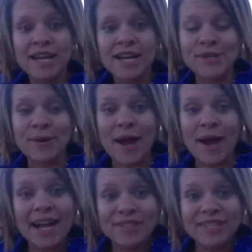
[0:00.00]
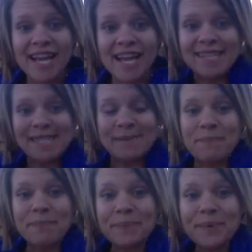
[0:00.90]
So Ashley has this
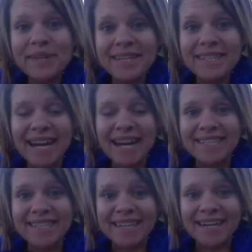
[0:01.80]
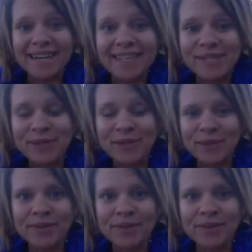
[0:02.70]
brilliant idea
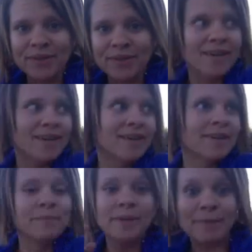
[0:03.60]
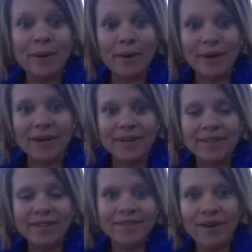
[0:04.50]
to be bold,
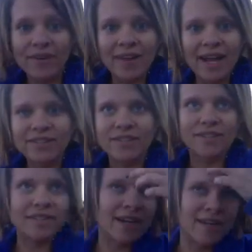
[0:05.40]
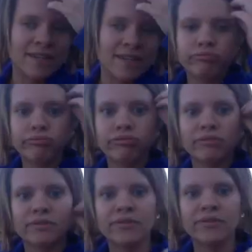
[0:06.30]
total Ashley style,
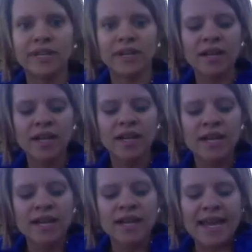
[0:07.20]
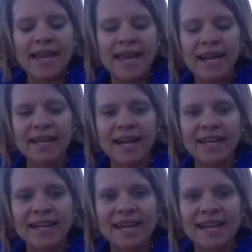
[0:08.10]
go figure. And I
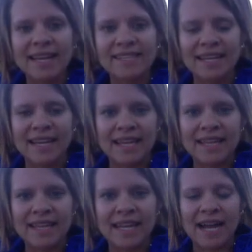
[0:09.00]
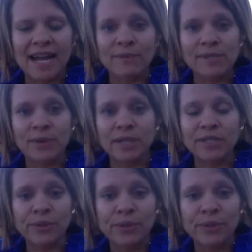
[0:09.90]
decided today that was going
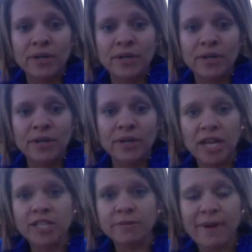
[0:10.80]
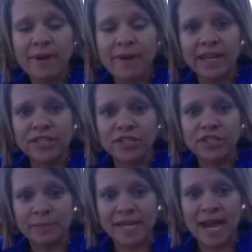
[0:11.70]
to change my
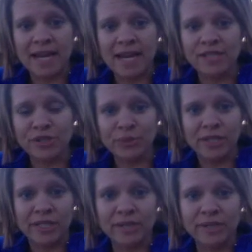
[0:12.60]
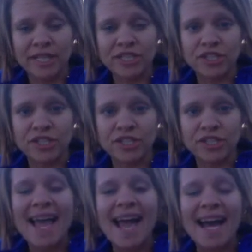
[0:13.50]
relationship status to in a relationship
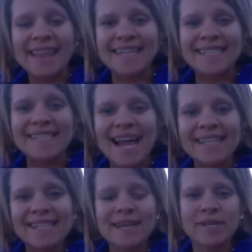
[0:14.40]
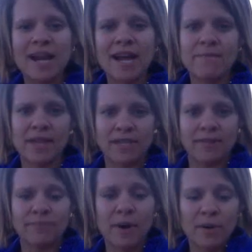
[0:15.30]
at the exact same time that I
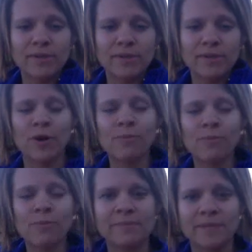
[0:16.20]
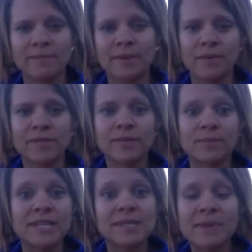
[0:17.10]
post this Homer Simpson post
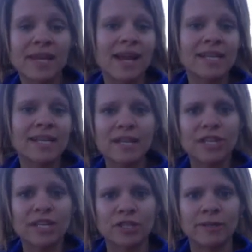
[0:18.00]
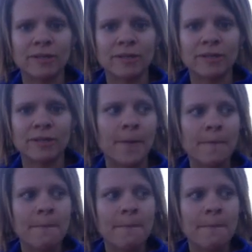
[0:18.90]
with this big explanation about how,